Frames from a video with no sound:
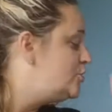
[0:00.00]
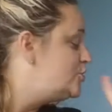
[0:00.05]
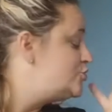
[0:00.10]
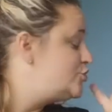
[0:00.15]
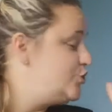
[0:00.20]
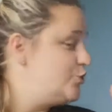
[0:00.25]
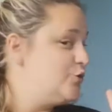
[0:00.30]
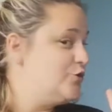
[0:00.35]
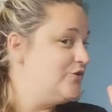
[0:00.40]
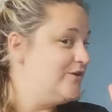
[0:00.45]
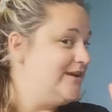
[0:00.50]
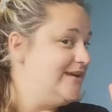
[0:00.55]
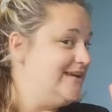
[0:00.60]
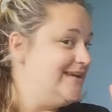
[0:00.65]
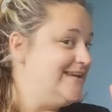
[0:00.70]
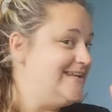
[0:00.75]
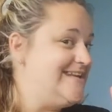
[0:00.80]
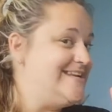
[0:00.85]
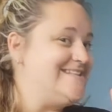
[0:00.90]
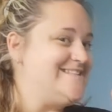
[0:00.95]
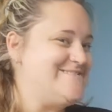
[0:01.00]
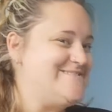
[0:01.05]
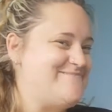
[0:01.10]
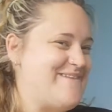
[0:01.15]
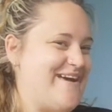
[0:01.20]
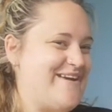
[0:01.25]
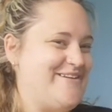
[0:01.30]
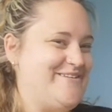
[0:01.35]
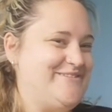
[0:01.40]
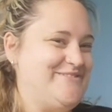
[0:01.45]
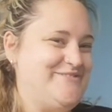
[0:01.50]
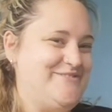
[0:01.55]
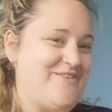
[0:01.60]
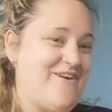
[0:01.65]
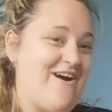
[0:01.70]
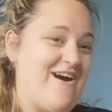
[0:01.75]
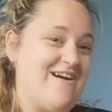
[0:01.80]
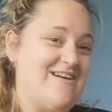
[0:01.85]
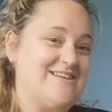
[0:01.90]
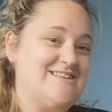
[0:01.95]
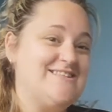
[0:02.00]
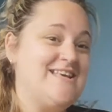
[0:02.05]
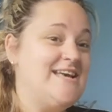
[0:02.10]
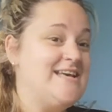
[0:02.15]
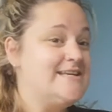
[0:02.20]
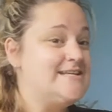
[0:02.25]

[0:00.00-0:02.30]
2 green and speckled frogs